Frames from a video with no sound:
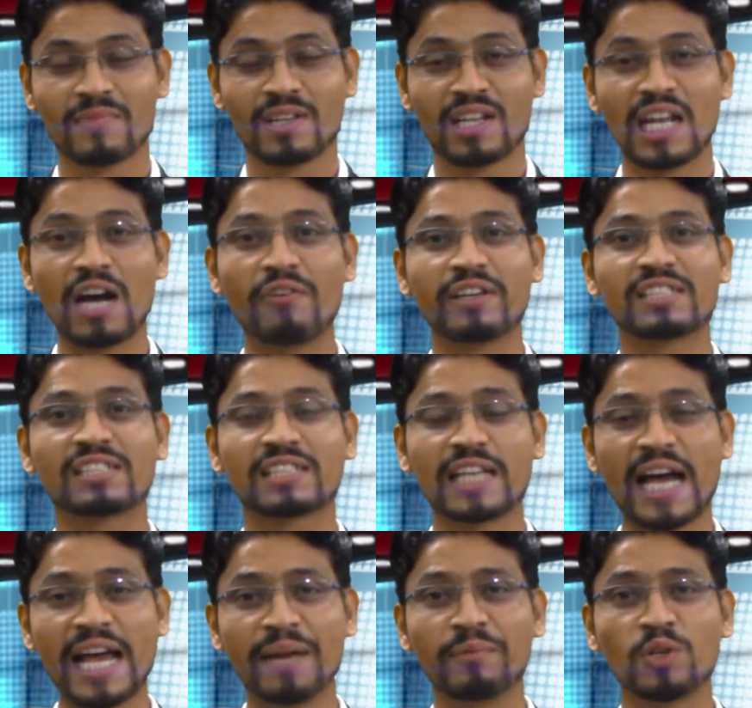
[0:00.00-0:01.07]
Now it's
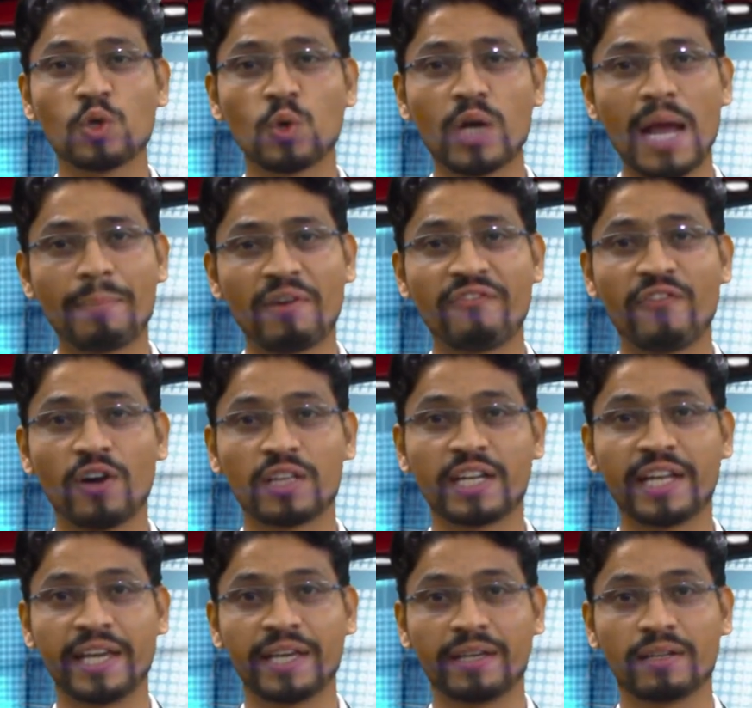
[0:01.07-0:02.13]
time to wrap up for the
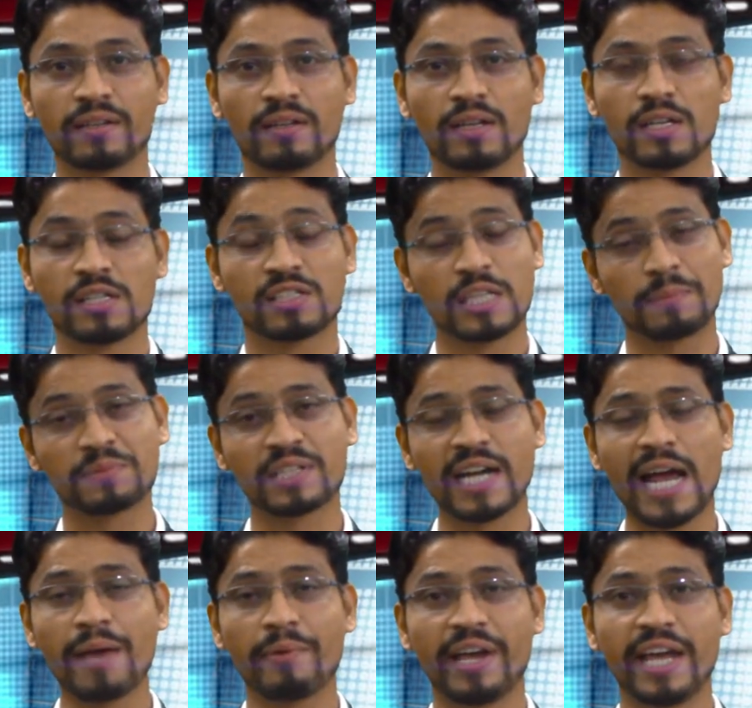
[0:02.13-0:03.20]
day.
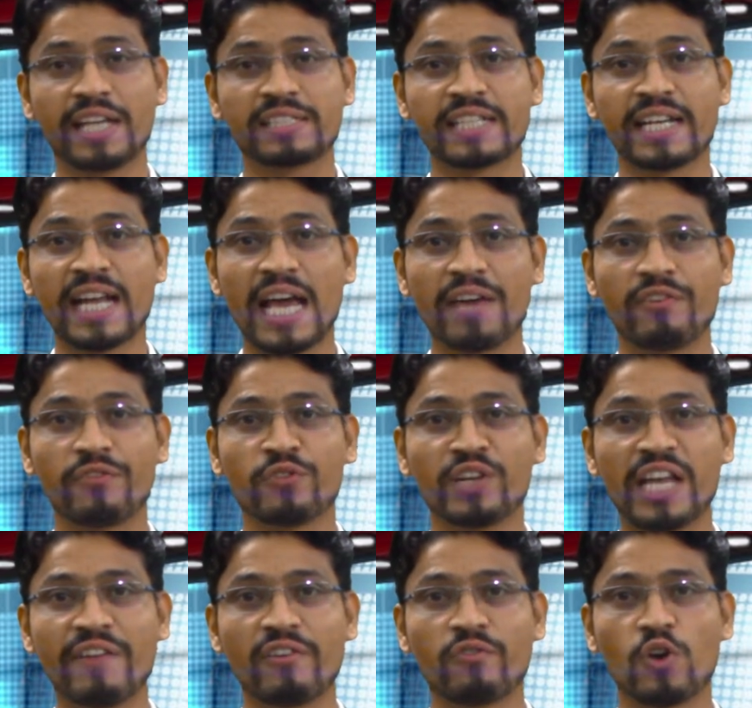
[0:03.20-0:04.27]
Subscribe A S L Live if you
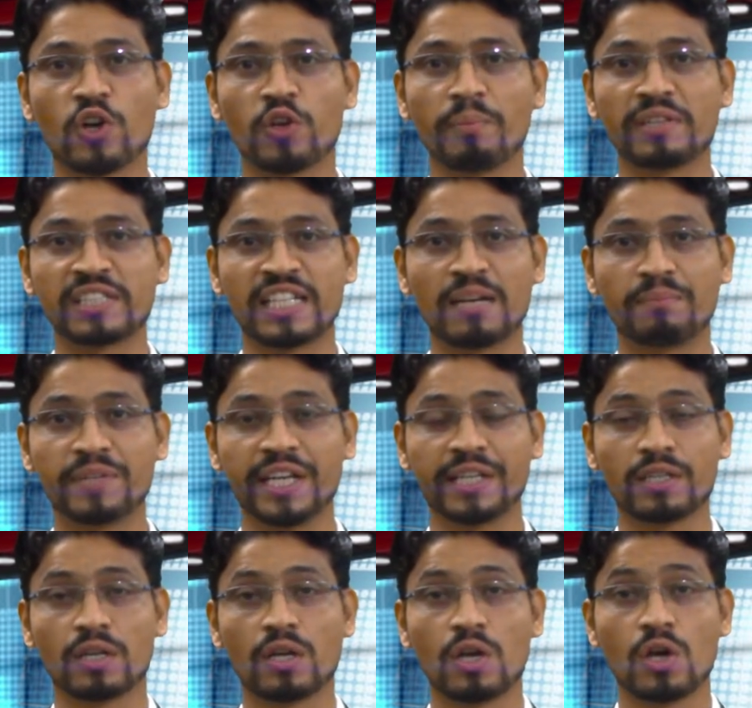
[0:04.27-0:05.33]
never want to miss an update.
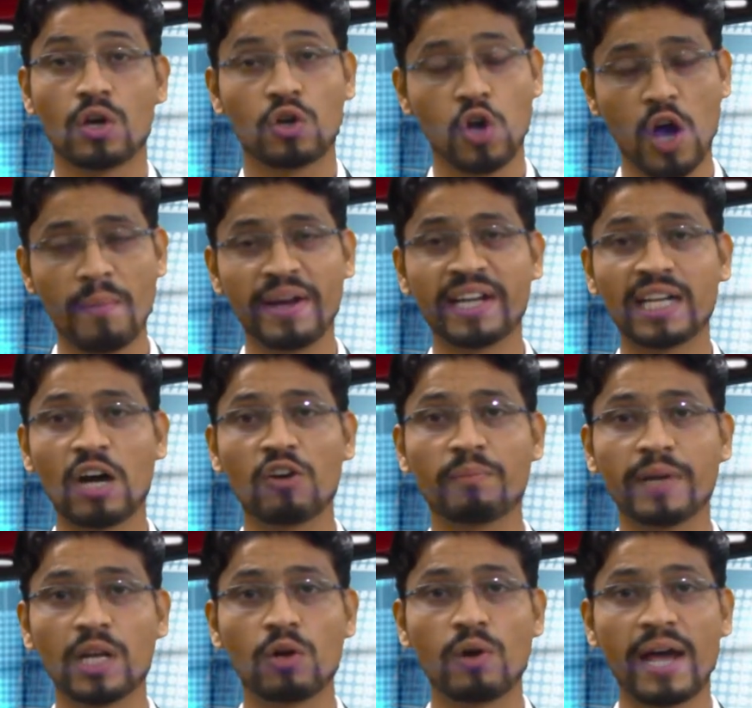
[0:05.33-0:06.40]
Comment down
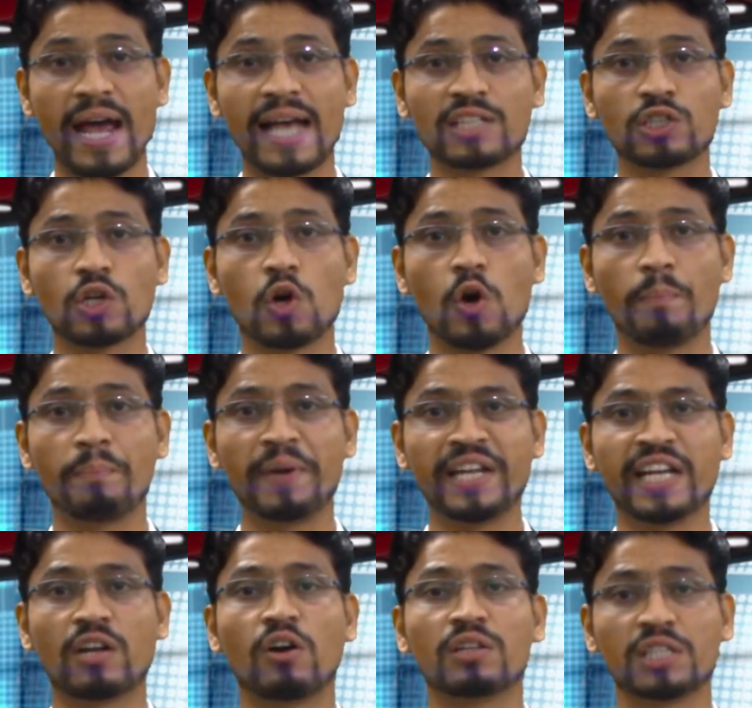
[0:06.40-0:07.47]
below as your
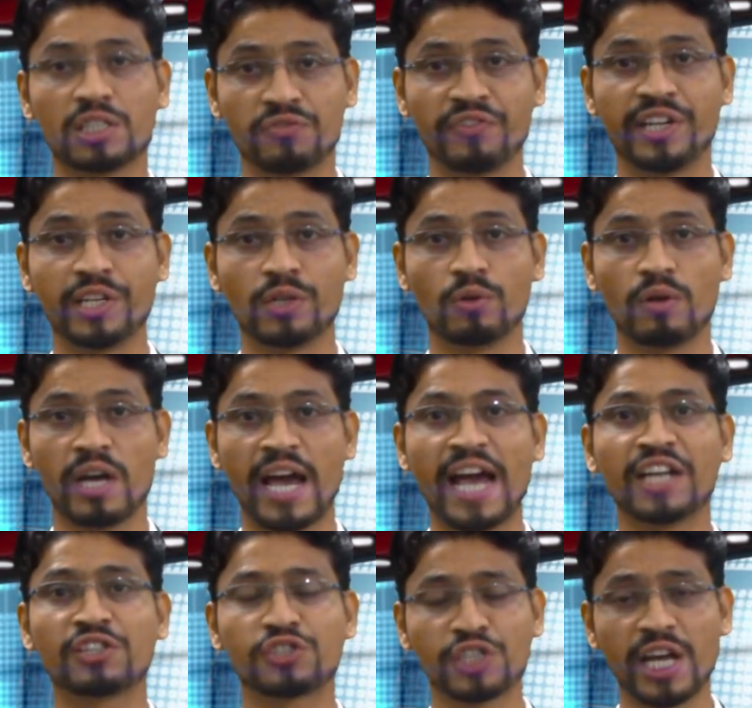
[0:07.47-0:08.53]
opinion on this video
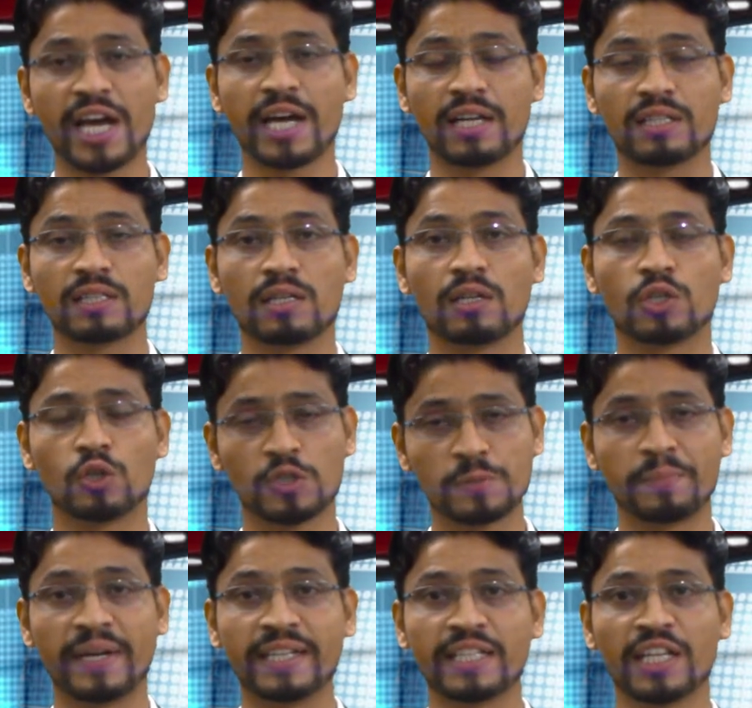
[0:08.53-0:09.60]
and share to
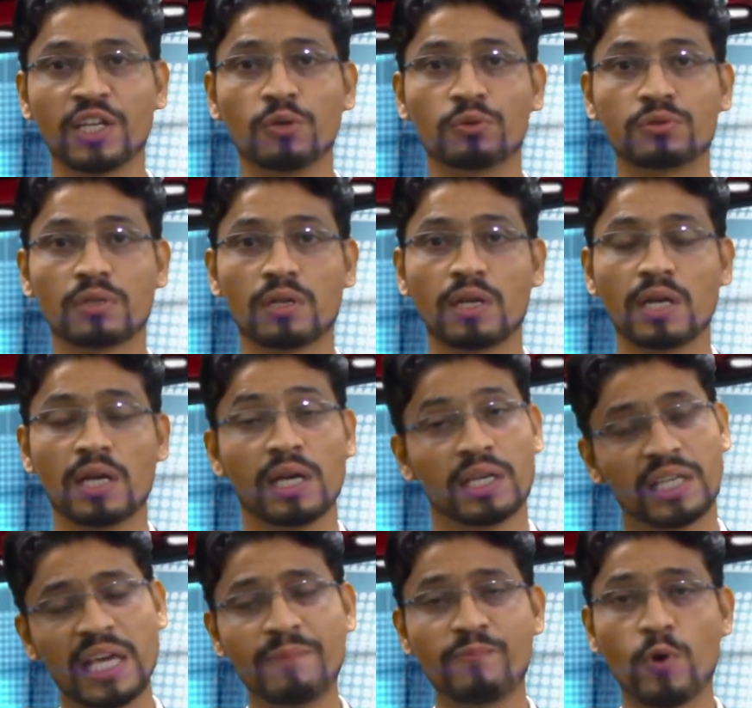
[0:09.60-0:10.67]
spread the news.
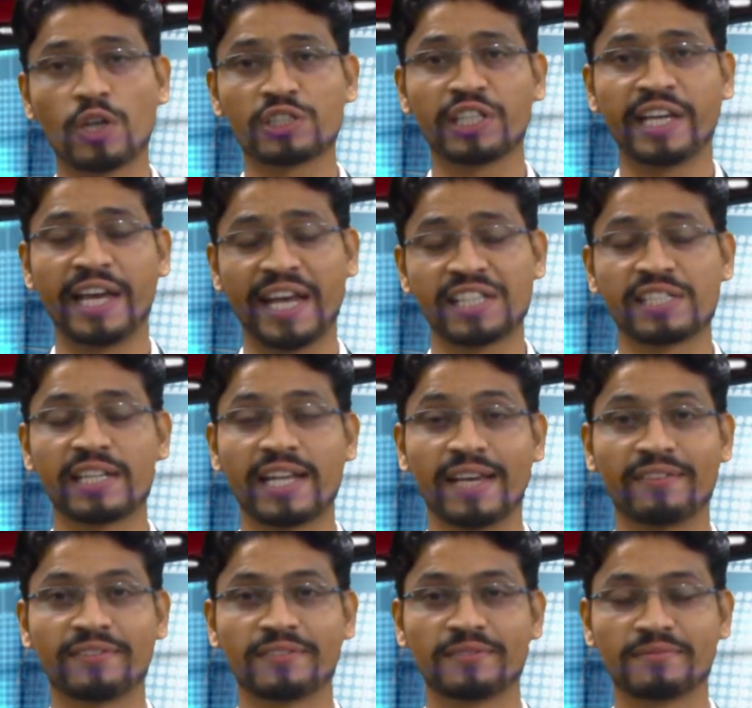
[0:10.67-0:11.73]
Keep watching A S L
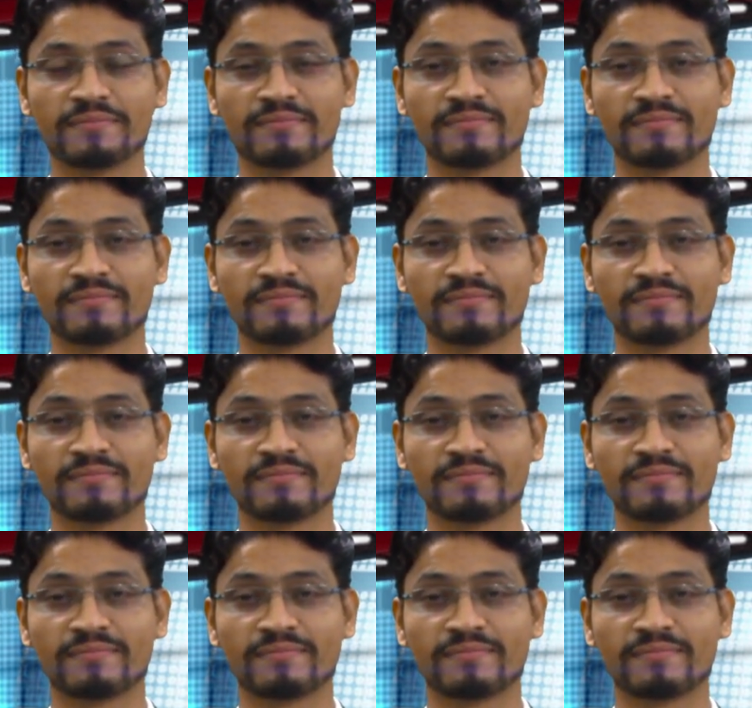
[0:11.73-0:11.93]
Live.